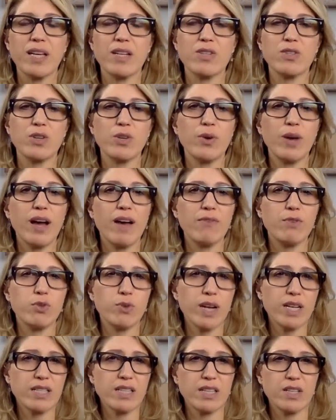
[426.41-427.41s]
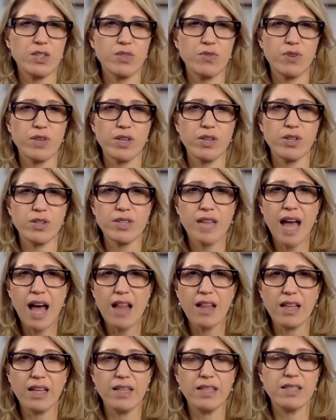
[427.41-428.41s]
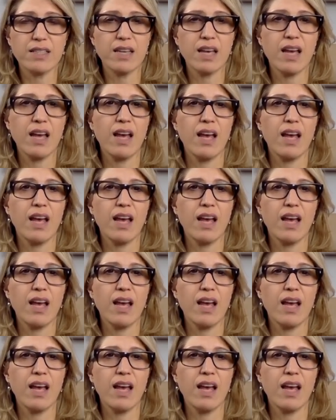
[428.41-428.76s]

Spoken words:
And so you have dressings for your salads.